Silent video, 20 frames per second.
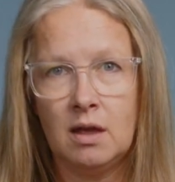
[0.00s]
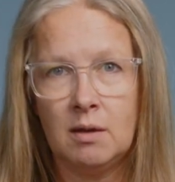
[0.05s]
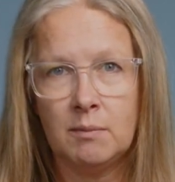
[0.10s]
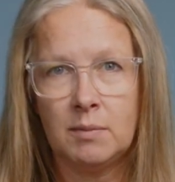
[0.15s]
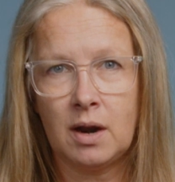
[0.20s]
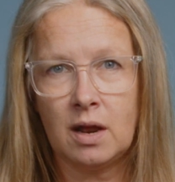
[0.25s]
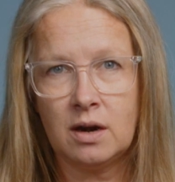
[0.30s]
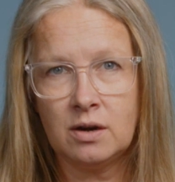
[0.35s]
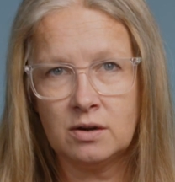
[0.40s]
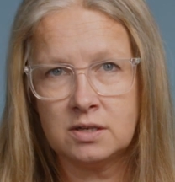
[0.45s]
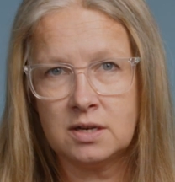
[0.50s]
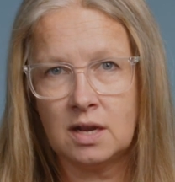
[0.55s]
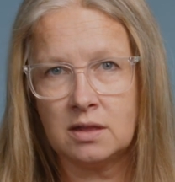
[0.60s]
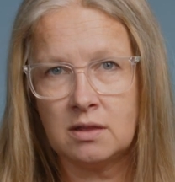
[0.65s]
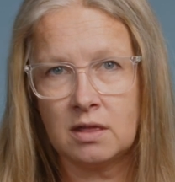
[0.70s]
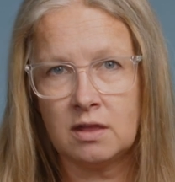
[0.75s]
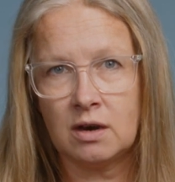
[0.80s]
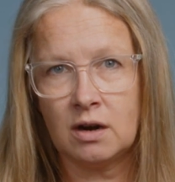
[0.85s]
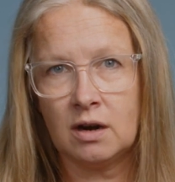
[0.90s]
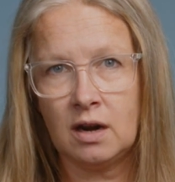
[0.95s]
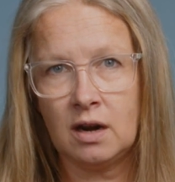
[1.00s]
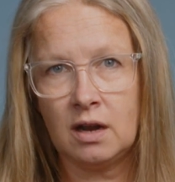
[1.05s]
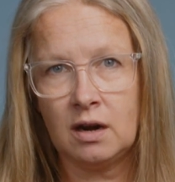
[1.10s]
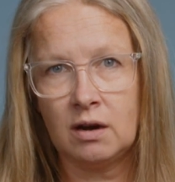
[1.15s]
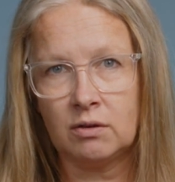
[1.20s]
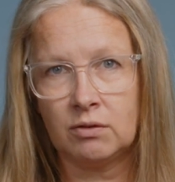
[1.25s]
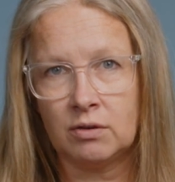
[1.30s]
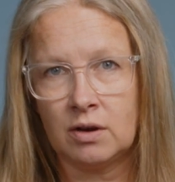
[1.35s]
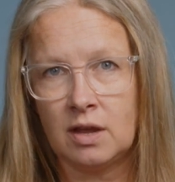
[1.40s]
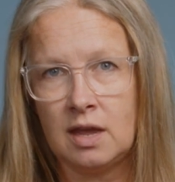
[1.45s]
but understand that they're gonna
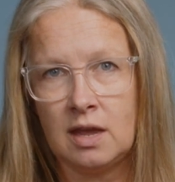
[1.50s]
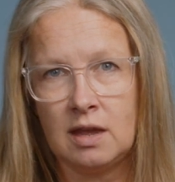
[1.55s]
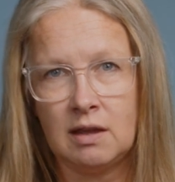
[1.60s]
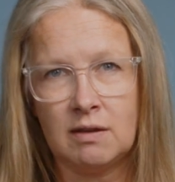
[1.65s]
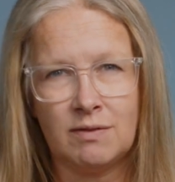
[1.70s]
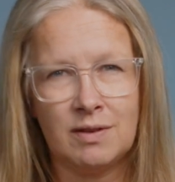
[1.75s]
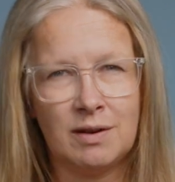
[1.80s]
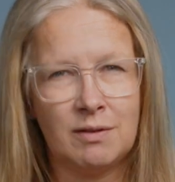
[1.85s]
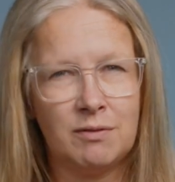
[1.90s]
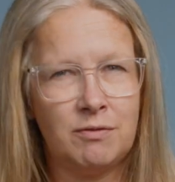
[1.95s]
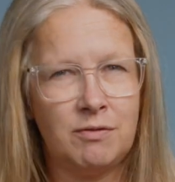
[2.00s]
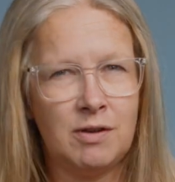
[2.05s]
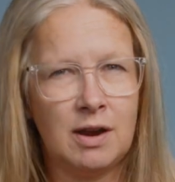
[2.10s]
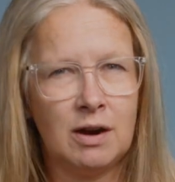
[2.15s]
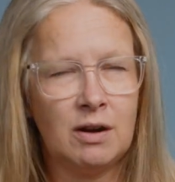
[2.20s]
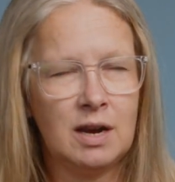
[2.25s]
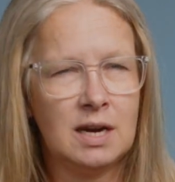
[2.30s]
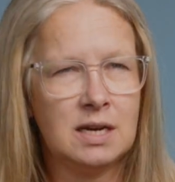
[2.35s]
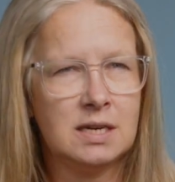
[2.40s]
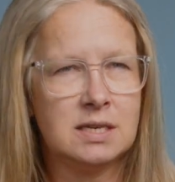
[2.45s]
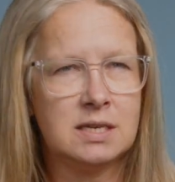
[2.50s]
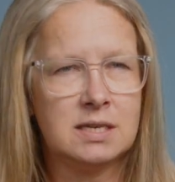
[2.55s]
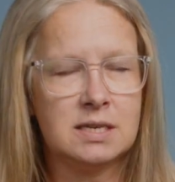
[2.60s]
grieve in a very